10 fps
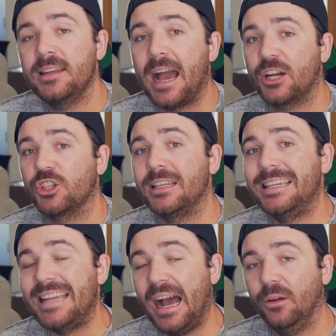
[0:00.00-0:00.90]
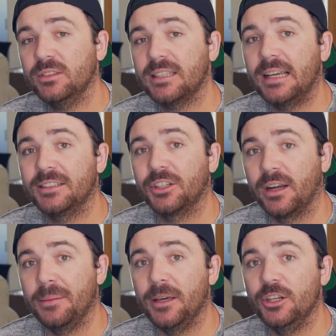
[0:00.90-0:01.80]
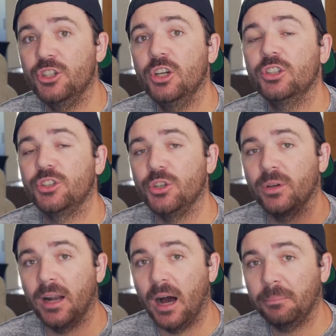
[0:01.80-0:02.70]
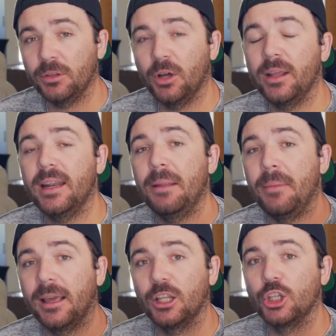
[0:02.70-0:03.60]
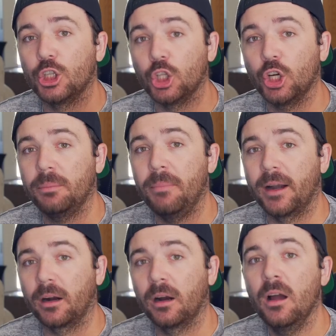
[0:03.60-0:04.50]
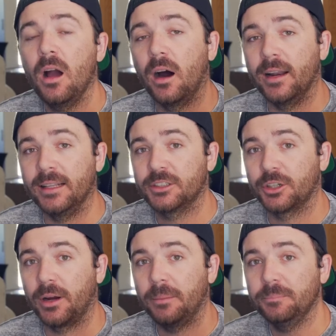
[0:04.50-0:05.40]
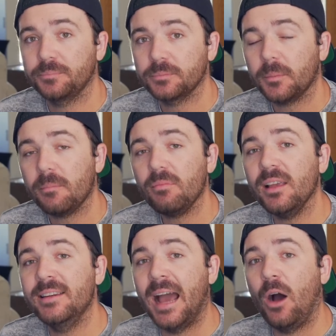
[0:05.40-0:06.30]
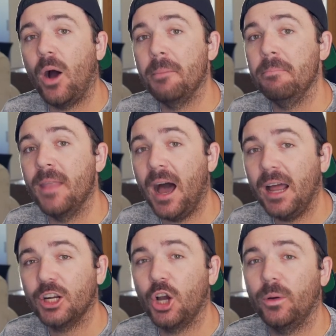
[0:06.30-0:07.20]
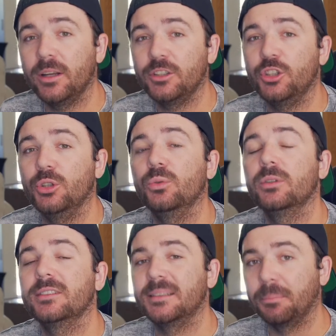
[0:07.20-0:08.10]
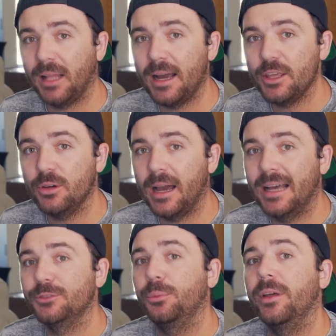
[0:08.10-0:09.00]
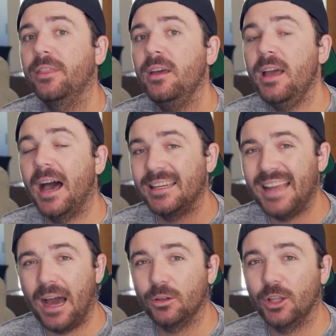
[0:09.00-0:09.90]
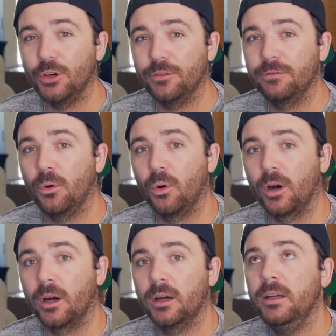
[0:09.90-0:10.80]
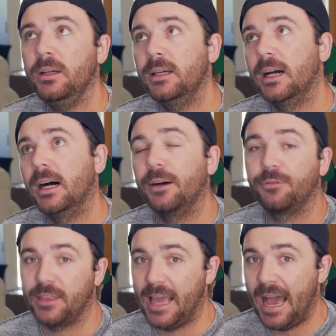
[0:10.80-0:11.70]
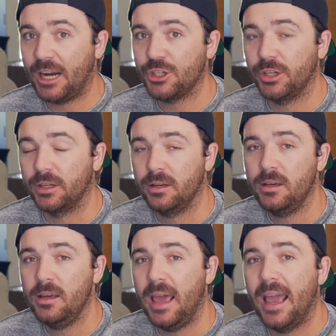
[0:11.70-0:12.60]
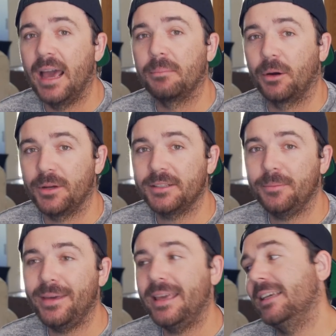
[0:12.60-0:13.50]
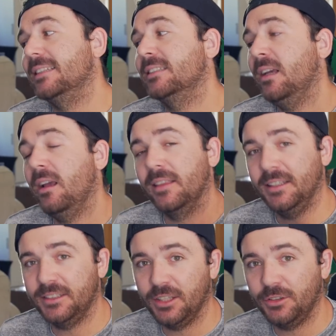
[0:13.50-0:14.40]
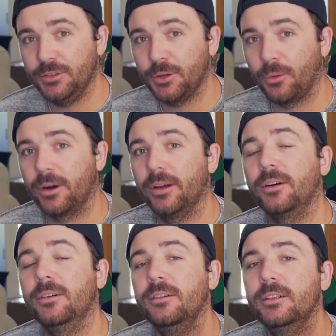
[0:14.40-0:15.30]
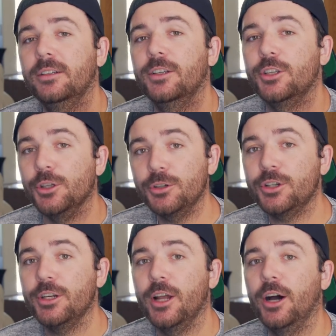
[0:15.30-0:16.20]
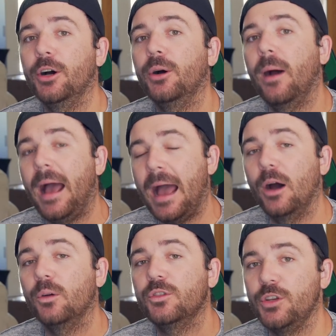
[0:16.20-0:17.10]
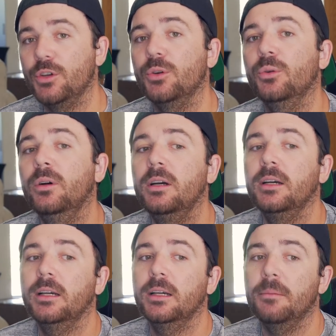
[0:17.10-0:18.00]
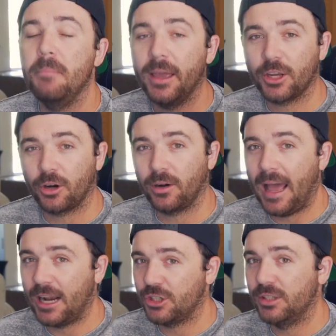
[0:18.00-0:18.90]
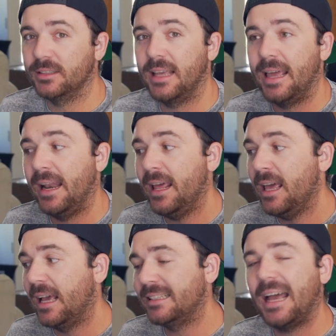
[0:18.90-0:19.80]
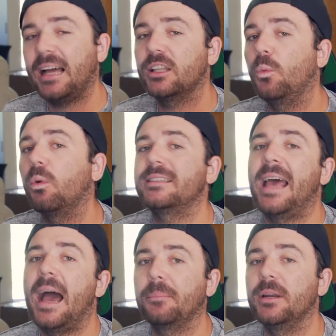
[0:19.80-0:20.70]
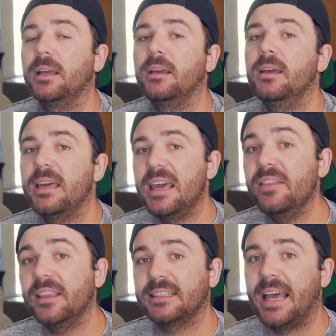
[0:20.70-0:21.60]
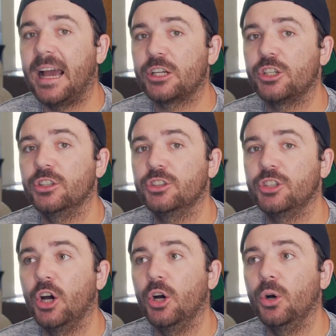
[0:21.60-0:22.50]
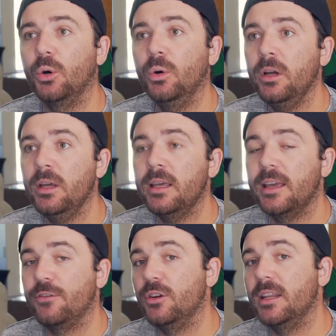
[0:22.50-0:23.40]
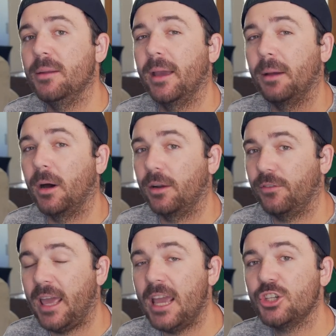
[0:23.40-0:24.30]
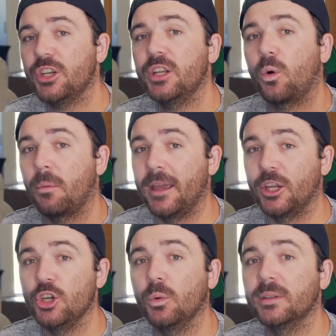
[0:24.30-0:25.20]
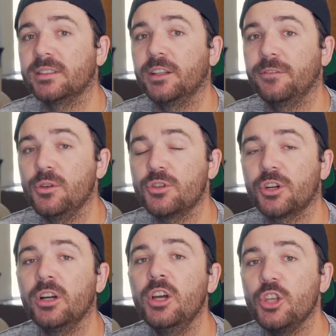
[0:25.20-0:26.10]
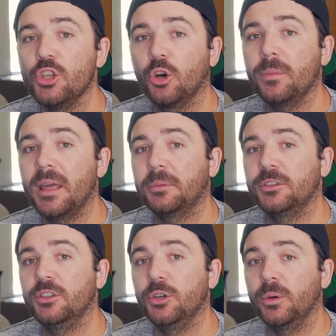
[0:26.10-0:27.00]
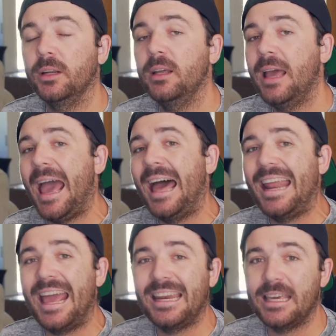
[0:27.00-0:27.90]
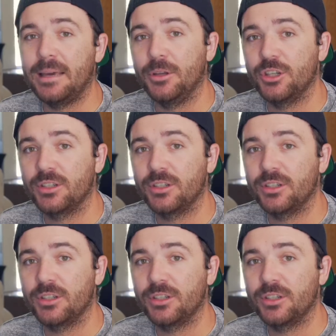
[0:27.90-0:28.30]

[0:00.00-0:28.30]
to actually downsize your image so you can upload it and make it look better on Instagram. Now, I'm not going to supply you guys with a download for, uh, for the action. And my reason being is this is a tutorial you should know how to make your own actions and exactly what's happening in this action. So if you need to make a modification or make new ones in the future, you'll be able to do it at any image